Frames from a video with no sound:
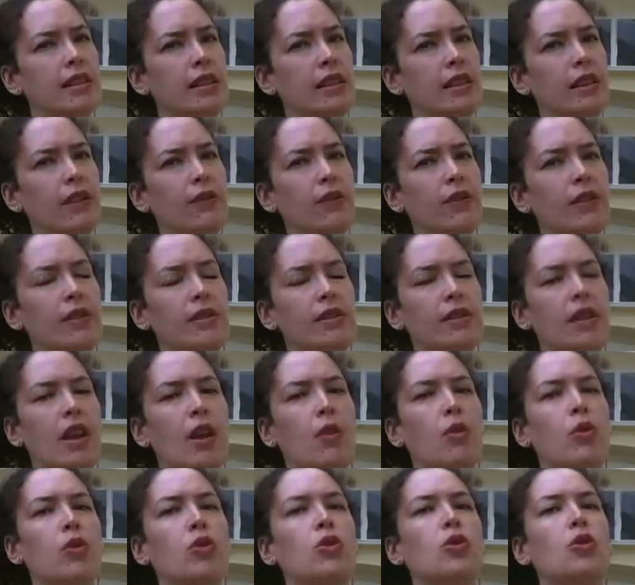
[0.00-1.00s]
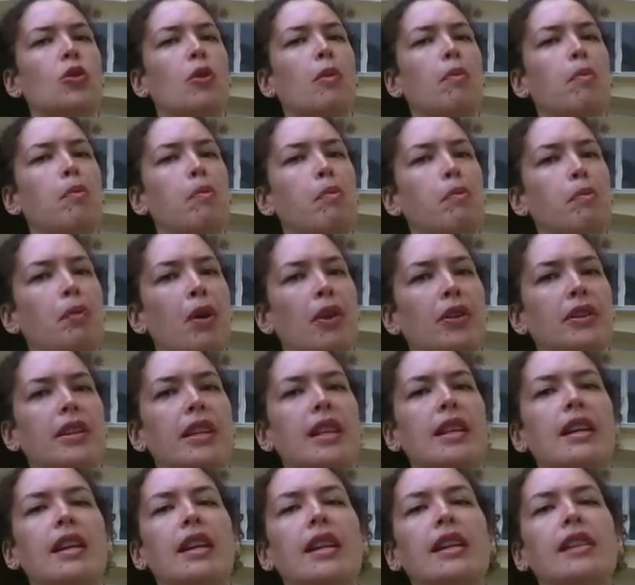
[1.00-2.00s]
This is the difference though. Your
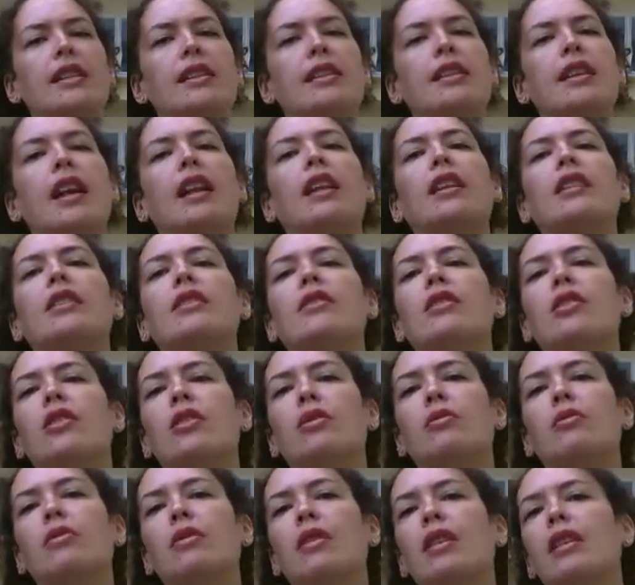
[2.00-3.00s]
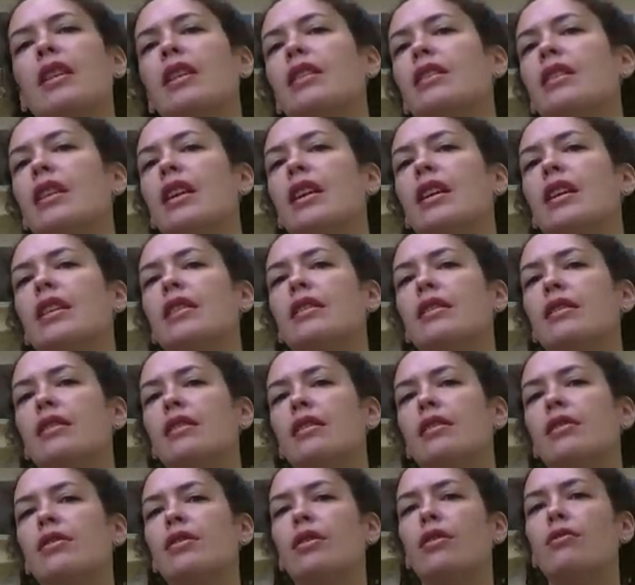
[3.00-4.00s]
body is telling you that it
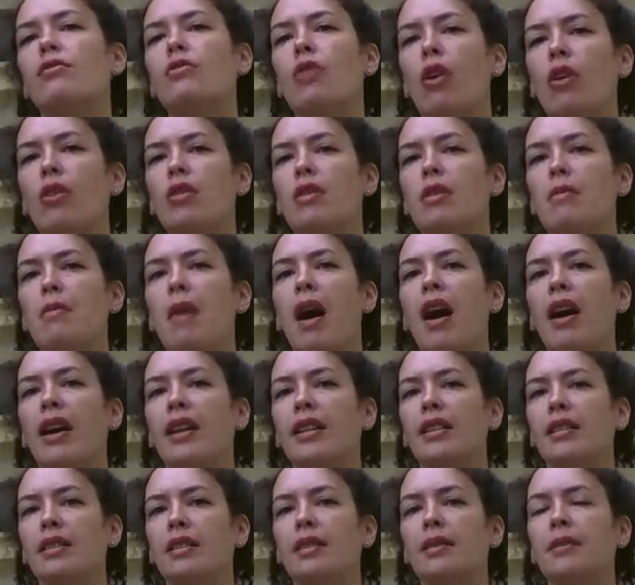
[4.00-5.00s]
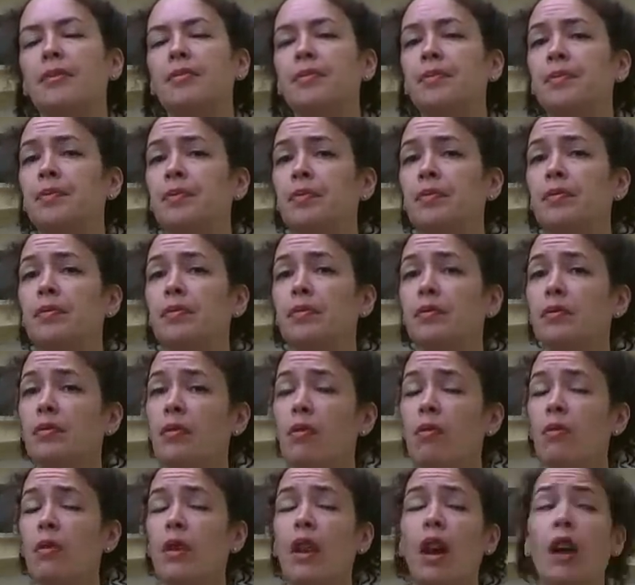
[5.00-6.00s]
needs, so not your mind.
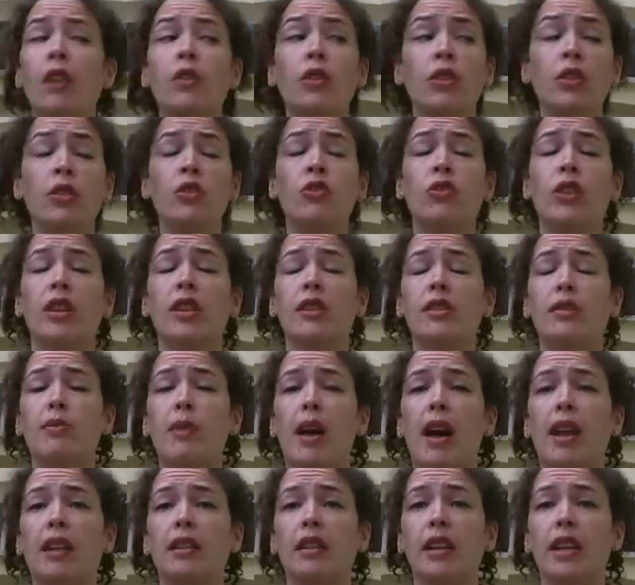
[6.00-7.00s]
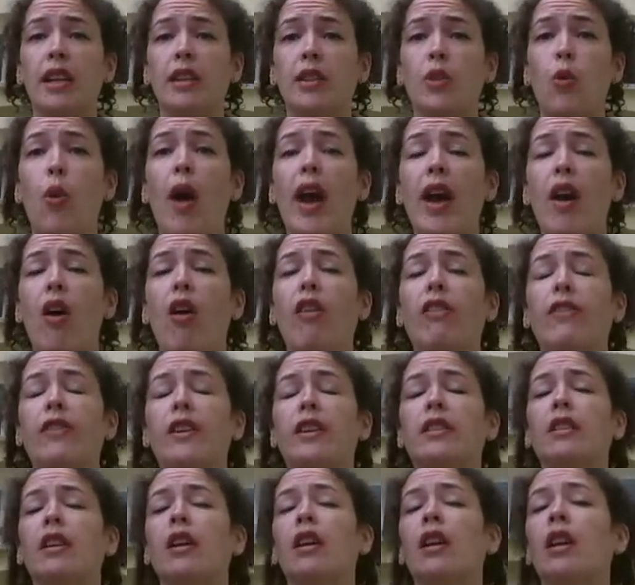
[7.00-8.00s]
Another trick as well is quite
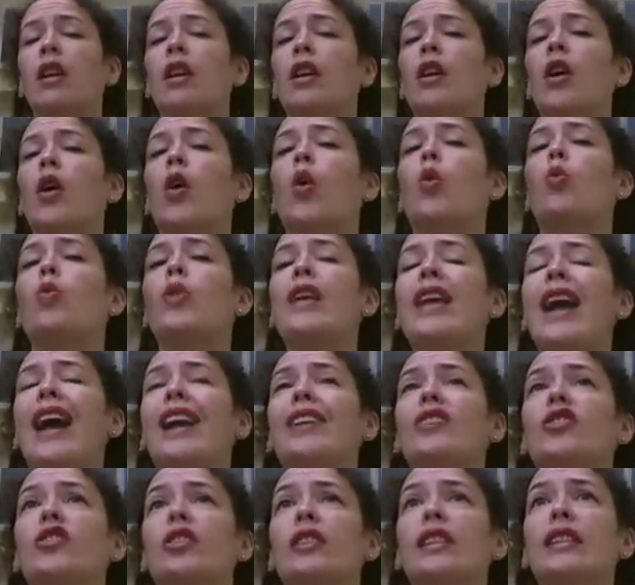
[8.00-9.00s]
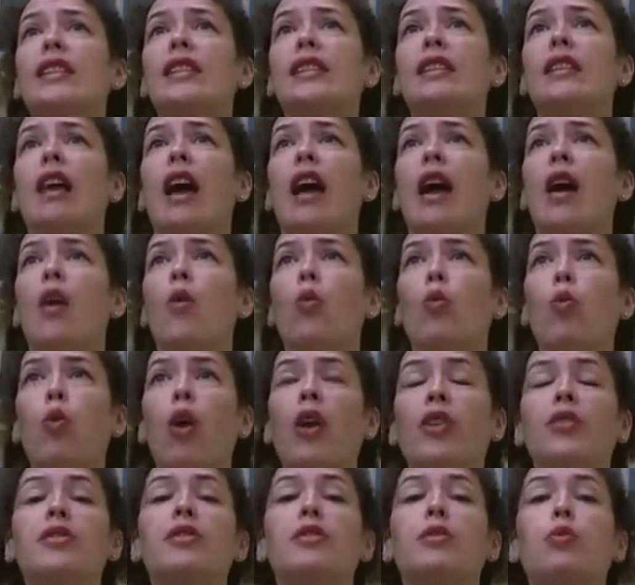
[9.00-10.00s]
often we actually
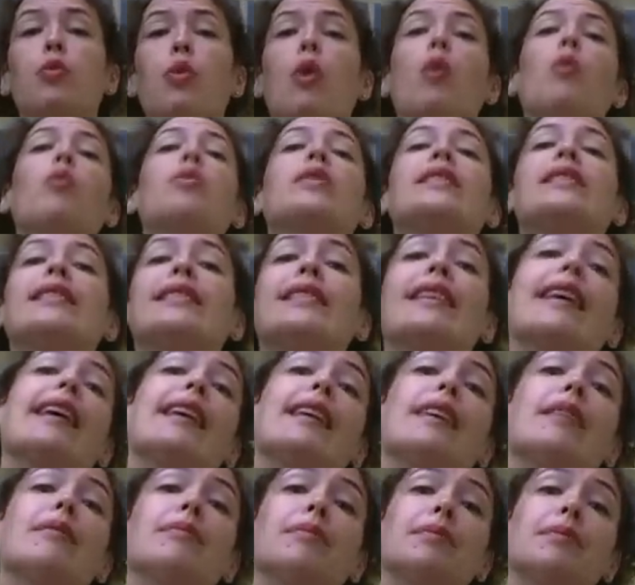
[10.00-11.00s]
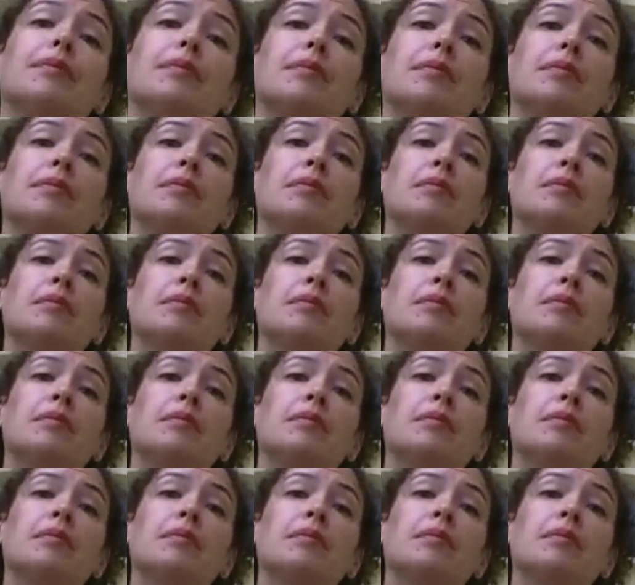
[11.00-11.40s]
want what we see,